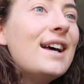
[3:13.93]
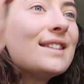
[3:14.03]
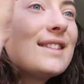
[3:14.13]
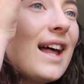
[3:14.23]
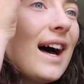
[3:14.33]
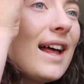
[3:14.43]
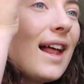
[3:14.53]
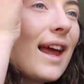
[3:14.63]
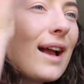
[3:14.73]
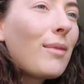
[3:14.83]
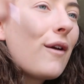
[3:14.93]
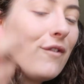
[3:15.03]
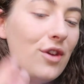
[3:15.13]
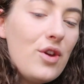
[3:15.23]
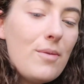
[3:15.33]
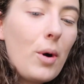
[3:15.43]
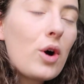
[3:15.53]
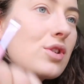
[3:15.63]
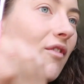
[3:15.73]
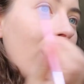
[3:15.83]
So that are like my few
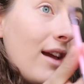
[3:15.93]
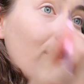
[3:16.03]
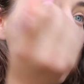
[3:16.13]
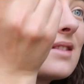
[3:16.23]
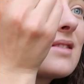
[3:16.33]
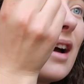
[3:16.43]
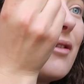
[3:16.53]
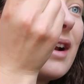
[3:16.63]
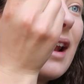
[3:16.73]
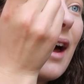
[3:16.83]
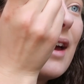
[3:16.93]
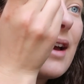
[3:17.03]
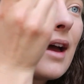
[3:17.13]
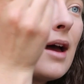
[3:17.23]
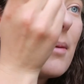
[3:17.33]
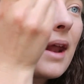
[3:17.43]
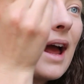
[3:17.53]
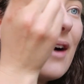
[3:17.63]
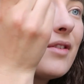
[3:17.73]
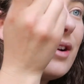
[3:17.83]
posh favourites I really like, but I
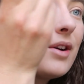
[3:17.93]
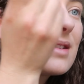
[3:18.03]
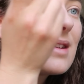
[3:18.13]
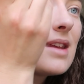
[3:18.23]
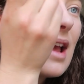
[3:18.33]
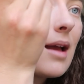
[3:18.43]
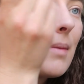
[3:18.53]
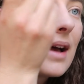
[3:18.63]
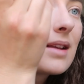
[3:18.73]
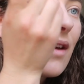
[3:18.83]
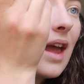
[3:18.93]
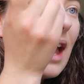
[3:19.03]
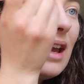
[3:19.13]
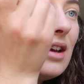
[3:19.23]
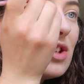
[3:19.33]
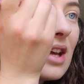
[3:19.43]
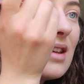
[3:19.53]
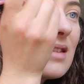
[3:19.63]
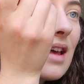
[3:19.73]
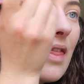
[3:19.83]
haven't looked in TK Maxx for
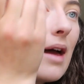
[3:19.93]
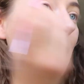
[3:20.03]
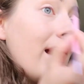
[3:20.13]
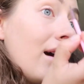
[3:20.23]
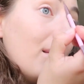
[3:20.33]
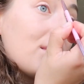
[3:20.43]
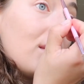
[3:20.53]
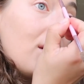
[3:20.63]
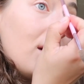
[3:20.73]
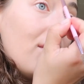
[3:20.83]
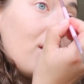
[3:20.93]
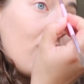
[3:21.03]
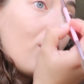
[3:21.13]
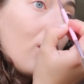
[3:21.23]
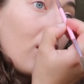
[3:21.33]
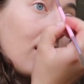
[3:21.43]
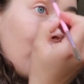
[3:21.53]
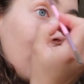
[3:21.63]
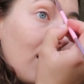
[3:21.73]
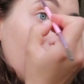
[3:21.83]
ages at their makeup, so I don't even know what kind of
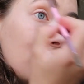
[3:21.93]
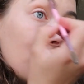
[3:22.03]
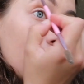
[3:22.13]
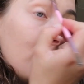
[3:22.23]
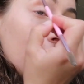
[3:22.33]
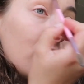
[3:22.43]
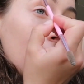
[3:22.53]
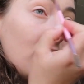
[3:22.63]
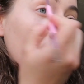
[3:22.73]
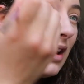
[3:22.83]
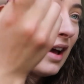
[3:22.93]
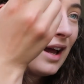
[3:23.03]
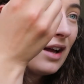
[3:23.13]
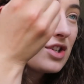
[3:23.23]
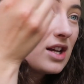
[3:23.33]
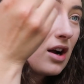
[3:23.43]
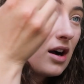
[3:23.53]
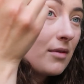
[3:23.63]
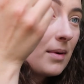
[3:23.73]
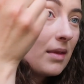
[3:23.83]
makeup they do anymore. I actually
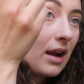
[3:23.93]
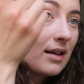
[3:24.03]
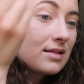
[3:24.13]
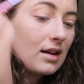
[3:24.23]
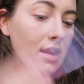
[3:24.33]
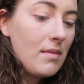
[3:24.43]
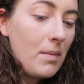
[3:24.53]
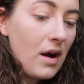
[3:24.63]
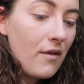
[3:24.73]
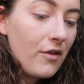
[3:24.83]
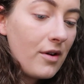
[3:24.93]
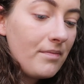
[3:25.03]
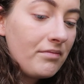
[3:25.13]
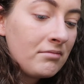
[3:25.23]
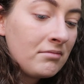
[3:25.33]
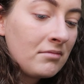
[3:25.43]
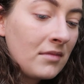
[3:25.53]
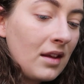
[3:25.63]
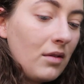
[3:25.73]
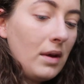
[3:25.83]
can't remember the last time, apart from
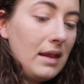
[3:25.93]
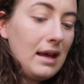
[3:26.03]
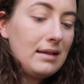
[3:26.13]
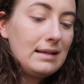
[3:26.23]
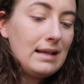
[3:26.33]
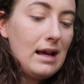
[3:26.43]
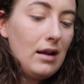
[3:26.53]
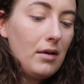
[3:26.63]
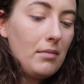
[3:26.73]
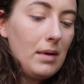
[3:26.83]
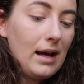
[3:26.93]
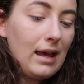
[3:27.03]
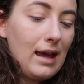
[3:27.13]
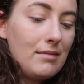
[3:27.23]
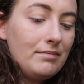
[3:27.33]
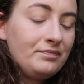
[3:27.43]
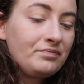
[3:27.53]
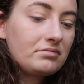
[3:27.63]
when they had the sale on back in,